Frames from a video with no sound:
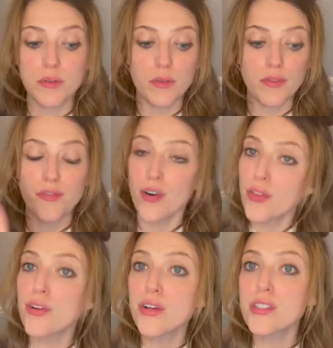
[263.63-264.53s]

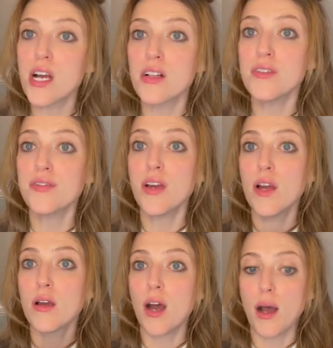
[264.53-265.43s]
further yourself,
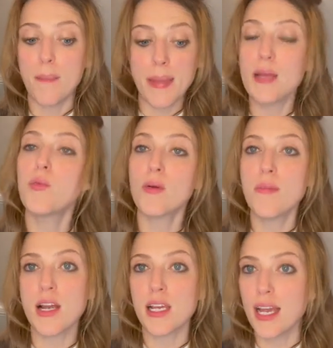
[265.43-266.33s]
make more
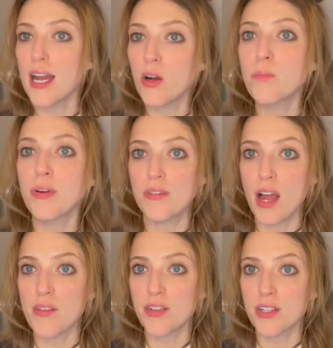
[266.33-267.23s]
money, get out,
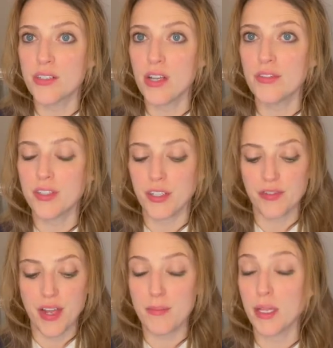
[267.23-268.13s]
provide for yourself and your
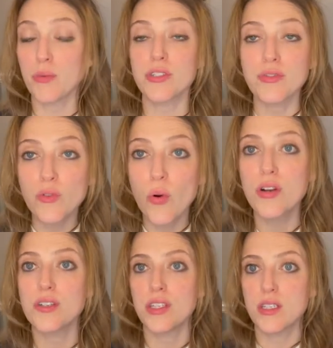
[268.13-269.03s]
family, which of
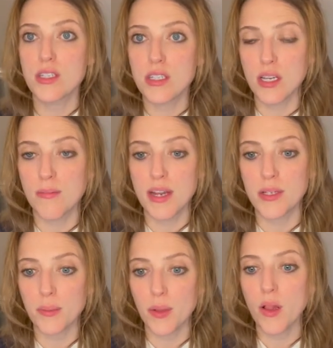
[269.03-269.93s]
course is
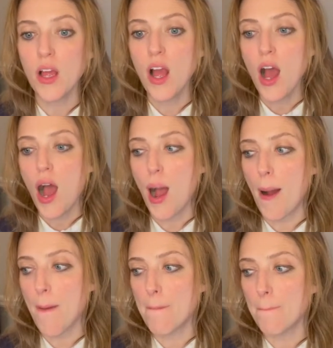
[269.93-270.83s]
commendable.
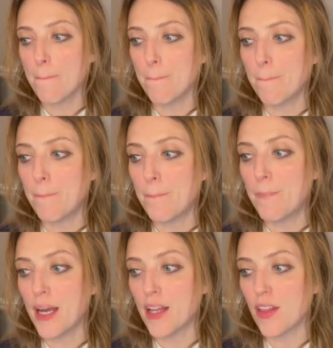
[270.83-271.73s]

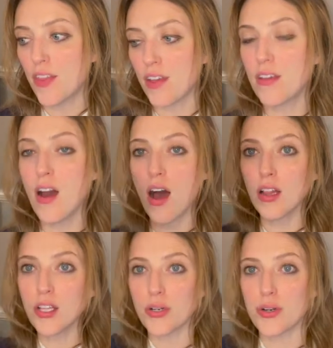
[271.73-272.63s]
But the
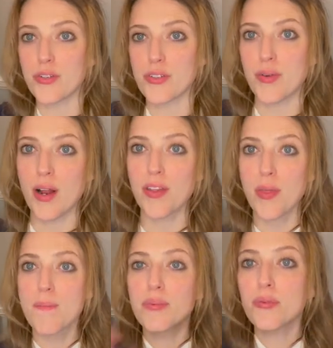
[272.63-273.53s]
colors around it, the
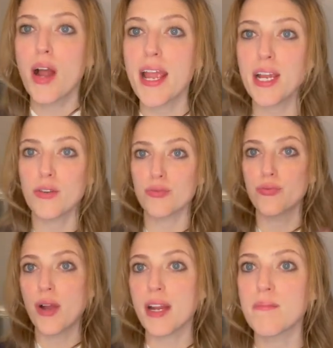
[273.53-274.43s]
bright
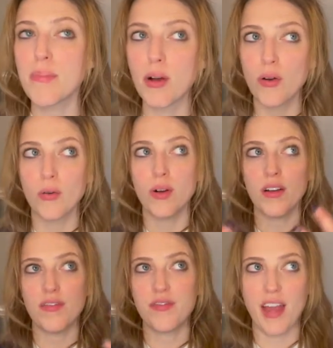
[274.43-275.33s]
rainbow
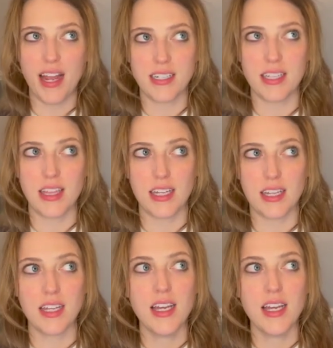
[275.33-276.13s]
effect, a